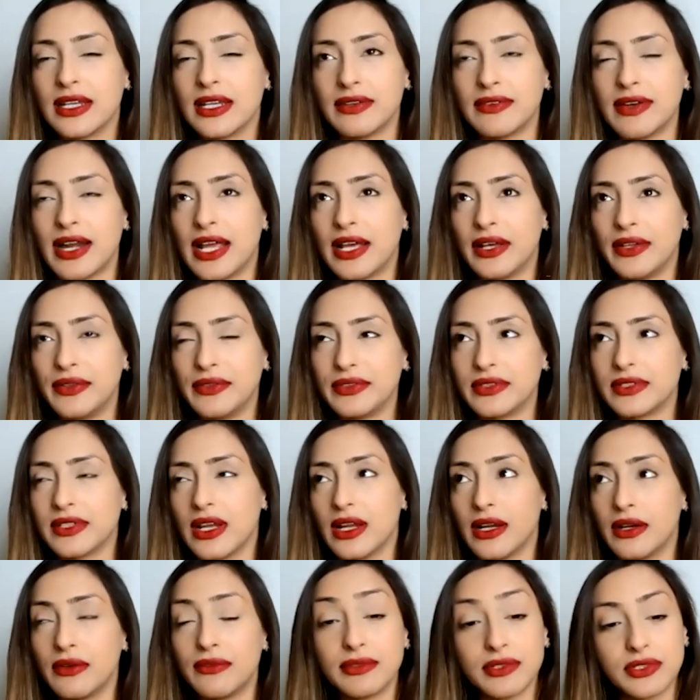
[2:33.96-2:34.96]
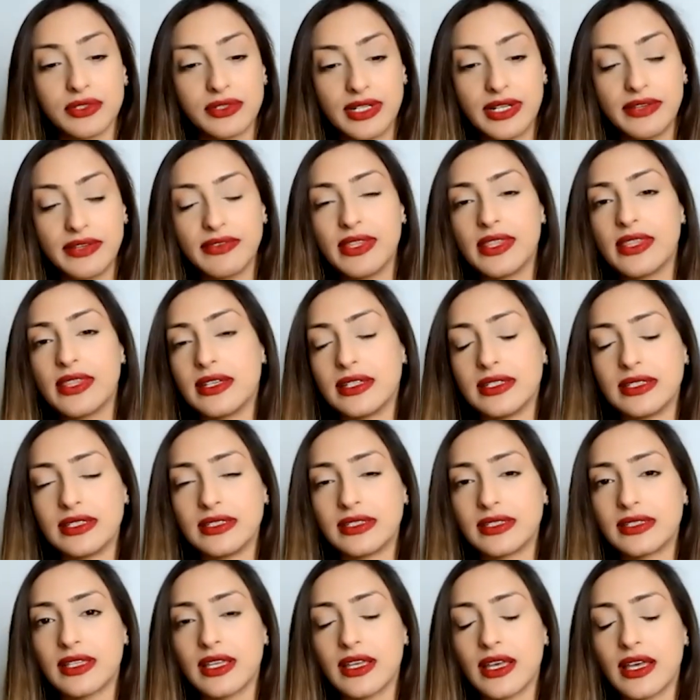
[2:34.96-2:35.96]
around retrieving
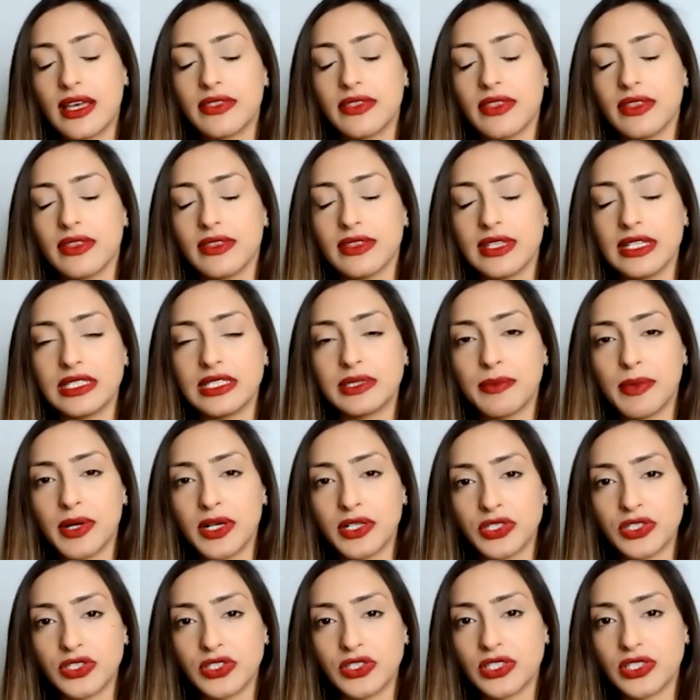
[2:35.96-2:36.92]
these Martian